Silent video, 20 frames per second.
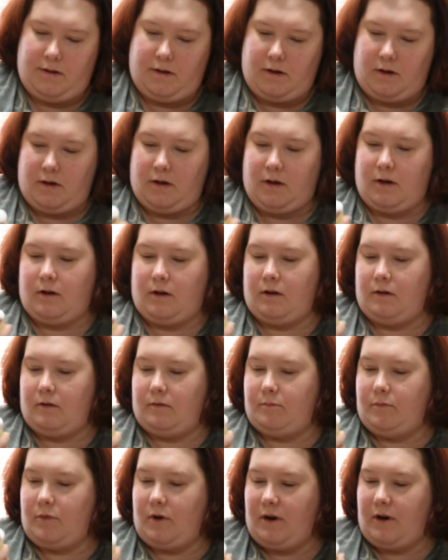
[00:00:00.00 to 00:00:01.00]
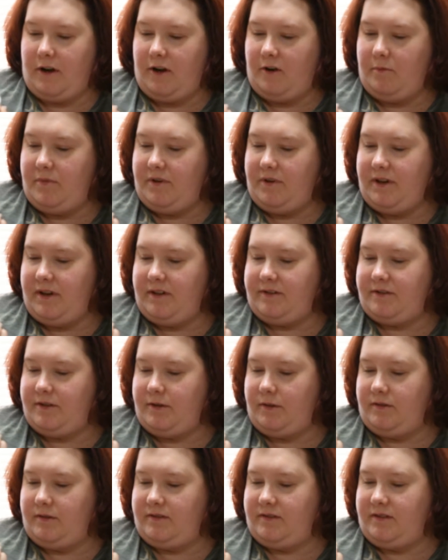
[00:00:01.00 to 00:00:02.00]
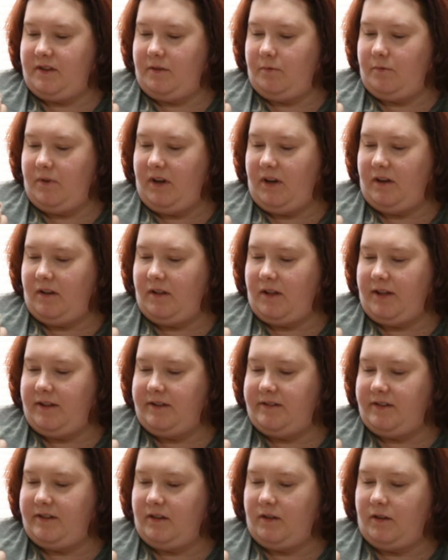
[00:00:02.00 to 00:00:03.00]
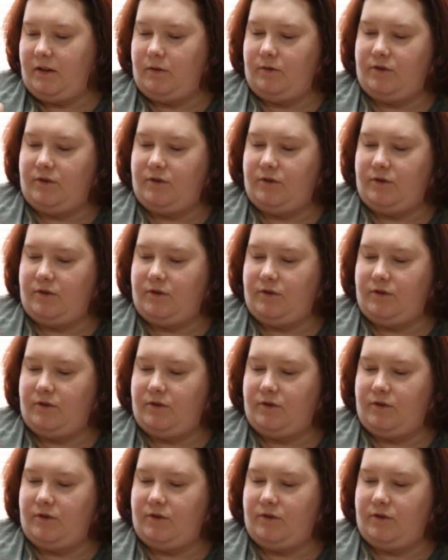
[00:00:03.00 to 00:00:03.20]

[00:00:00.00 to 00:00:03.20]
The Mario Badescu Seaweed Cleansing